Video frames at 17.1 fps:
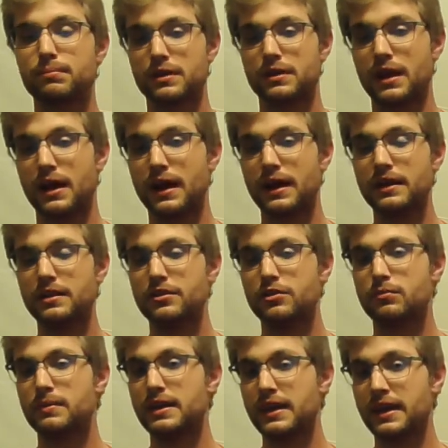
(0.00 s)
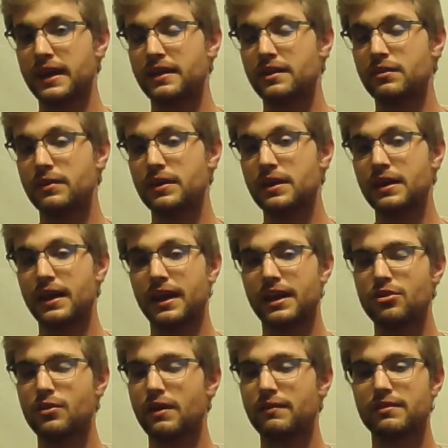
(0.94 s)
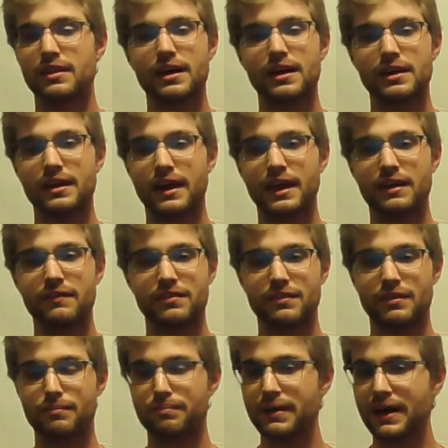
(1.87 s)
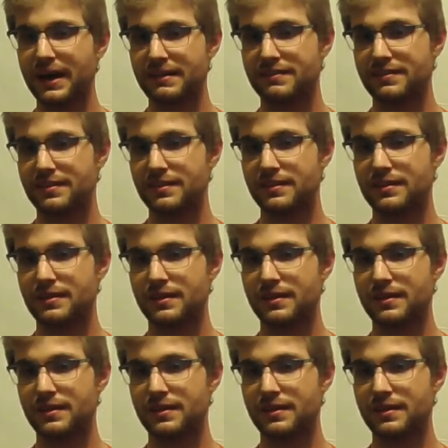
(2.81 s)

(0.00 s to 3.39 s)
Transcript: blind, you're being ignorant, and you have a lot of naivety, but